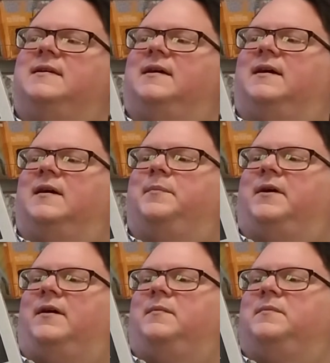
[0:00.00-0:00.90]
uh,
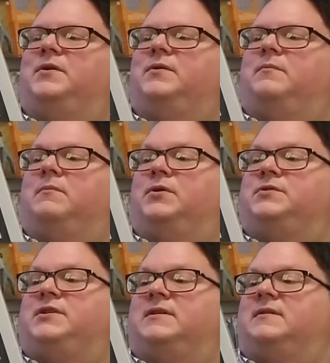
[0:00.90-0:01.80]
Paul Mo
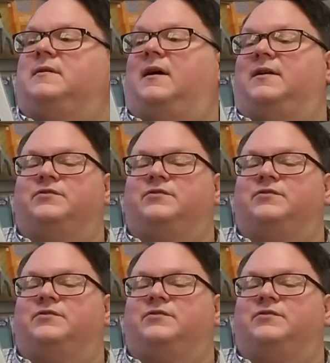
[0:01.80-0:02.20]
Motian on